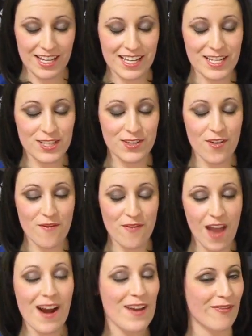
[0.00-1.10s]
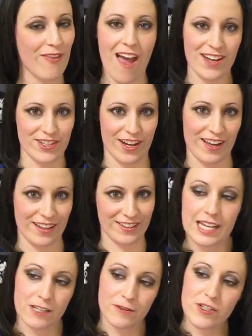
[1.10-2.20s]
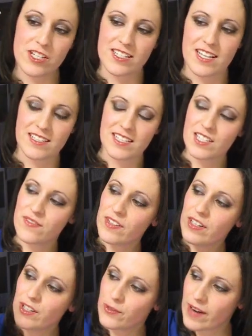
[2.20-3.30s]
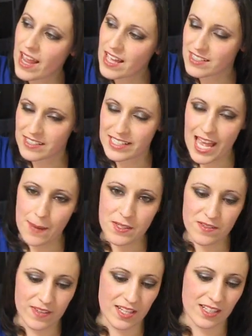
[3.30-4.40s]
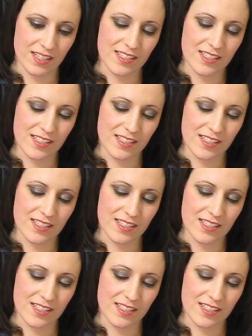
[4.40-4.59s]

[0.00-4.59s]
He's very fragile. Kawafuji says, It's very grand and captivating.